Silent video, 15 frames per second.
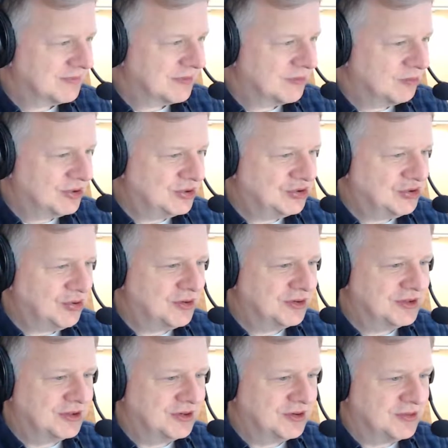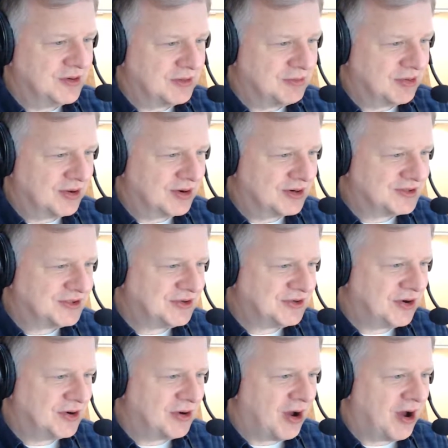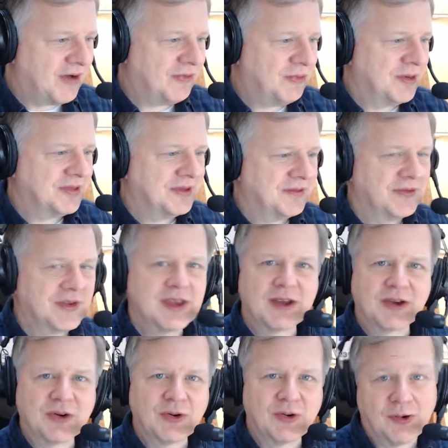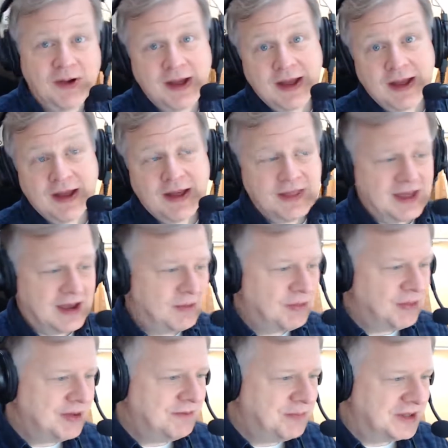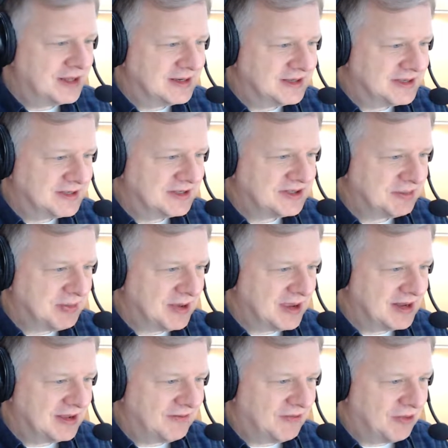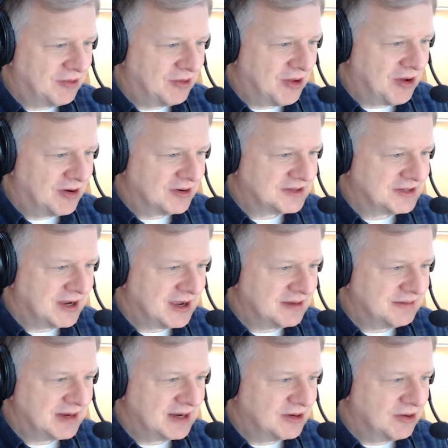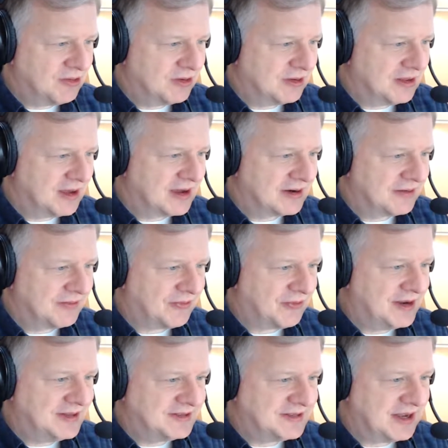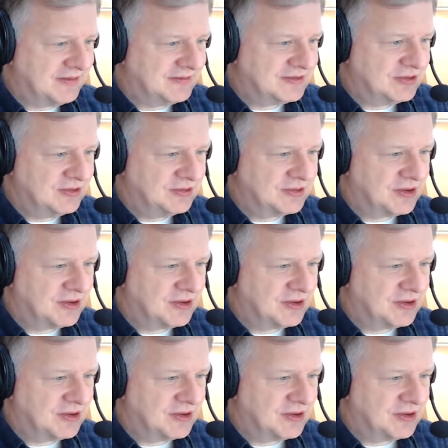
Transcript: We sure do, and we're going to start off with a vehicle that we've been anticipating for a long time, and I know a lot of friends have too.